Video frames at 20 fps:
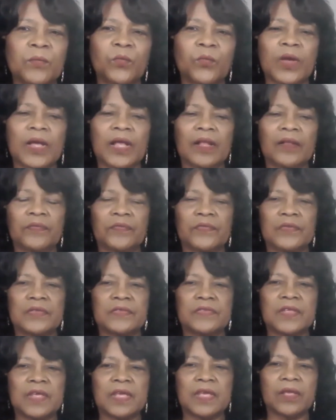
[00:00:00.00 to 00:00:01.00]
well,
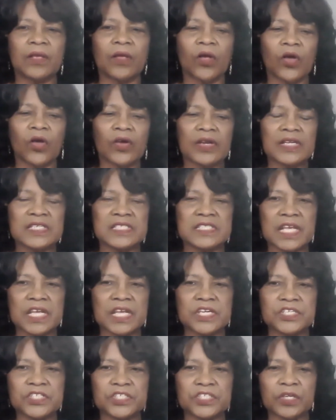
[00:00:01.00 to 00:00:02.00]
the
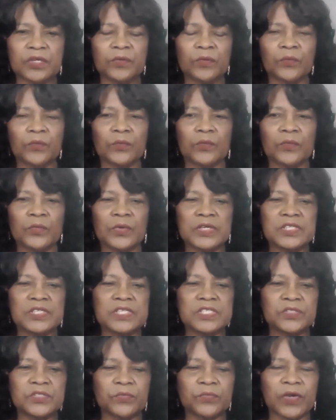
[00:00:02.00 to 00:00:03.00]
organization,
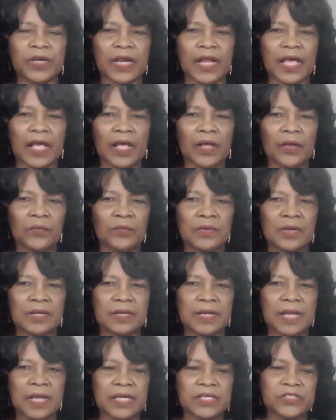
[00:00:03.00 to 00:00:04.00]
which is a renowned
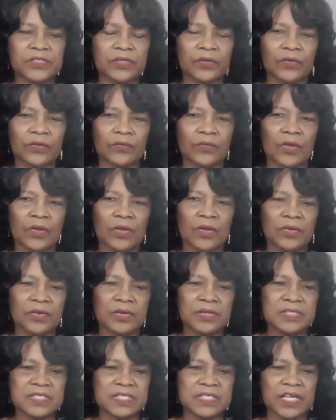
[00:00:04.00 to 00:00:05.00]
national
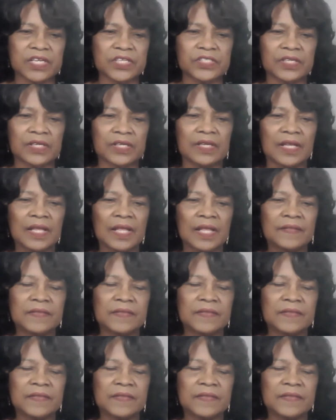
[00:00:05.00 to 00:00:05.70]
organization,